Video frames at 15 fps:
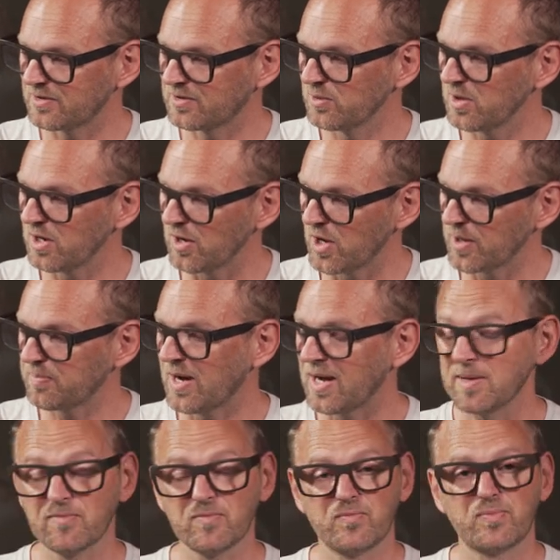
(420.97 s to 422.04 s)
do a lot
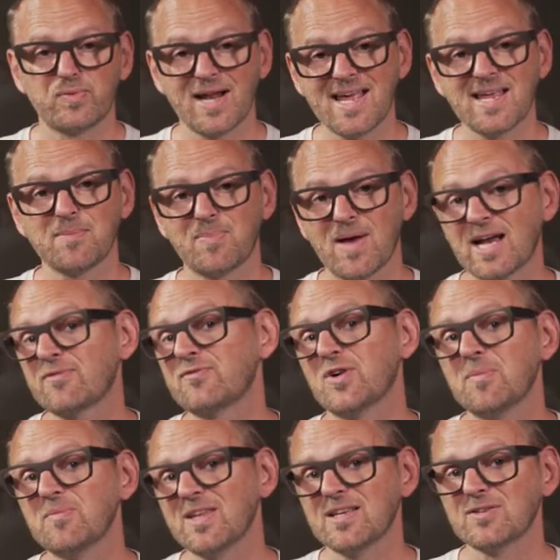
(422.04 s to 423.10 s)
by playing back
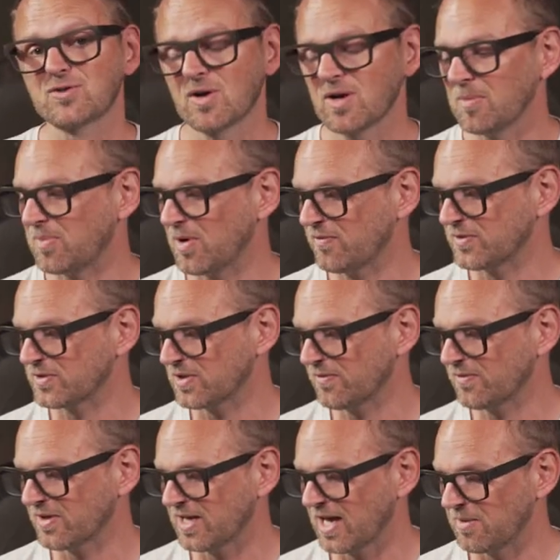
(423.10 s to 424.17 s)
from the internal buffers
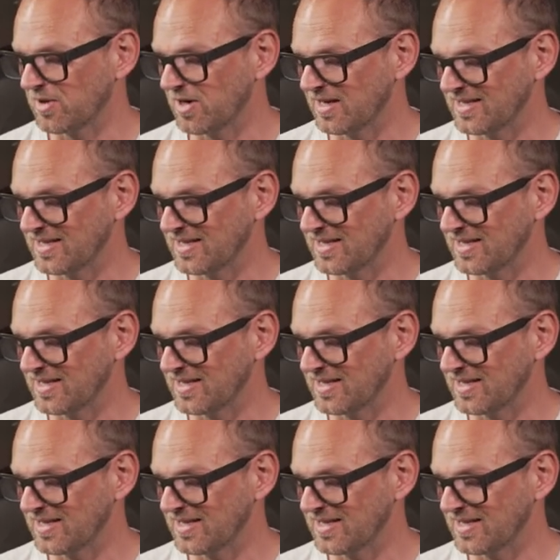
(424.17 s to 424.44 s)
of the camera.